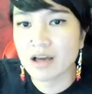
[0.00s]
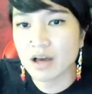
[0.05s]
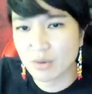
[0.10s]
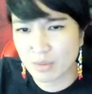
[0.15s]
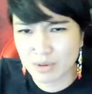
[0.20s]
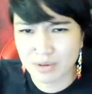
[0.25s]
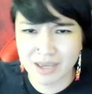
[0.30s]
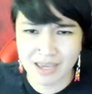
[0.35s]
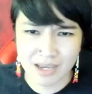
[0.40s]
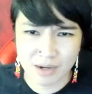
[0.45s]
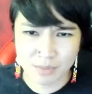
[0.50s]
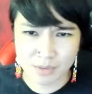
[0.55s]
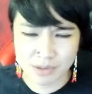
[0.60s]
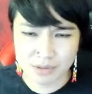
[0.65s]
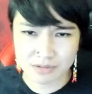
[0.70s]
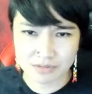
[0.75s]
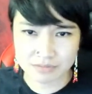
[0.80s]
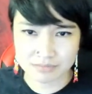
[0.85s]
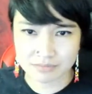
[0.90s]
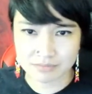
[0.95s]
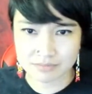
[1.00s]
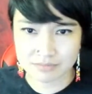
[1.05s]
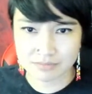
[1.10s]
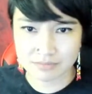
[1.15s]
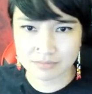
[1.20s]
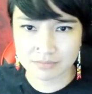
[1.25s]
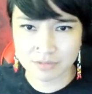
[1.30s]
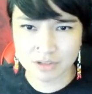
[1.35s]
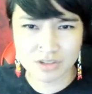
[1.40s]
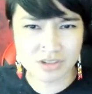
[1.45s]
oh, okay, well,
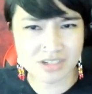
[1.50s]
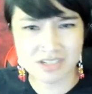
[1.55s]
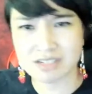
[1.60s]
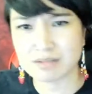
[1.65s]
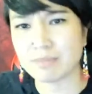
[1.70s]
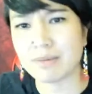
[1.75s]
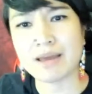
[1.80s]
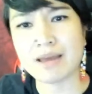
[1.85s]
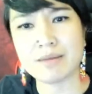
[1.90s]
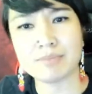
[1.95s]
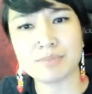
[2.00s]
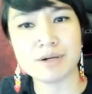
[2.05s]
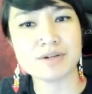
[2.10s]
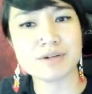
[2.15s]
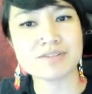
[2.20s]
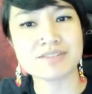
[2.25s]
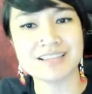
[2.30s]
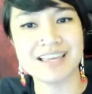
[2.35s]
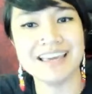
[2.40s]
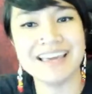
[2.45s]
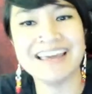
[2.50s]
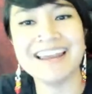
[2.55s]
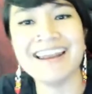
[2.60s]
you're just a bad person.